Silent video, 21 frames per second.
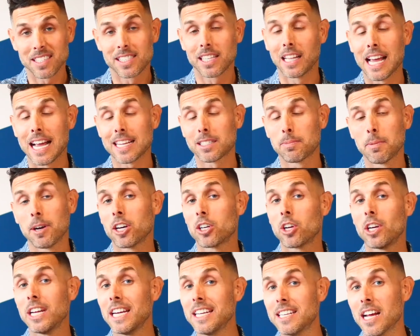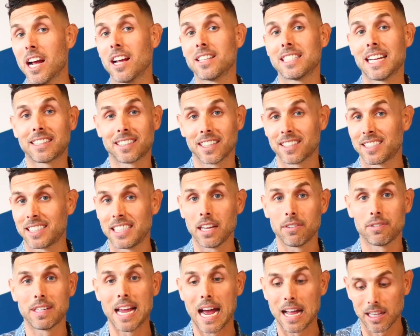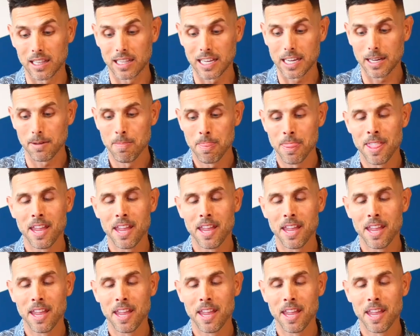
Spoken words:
is the last miracle he does at the Sea of Galilee.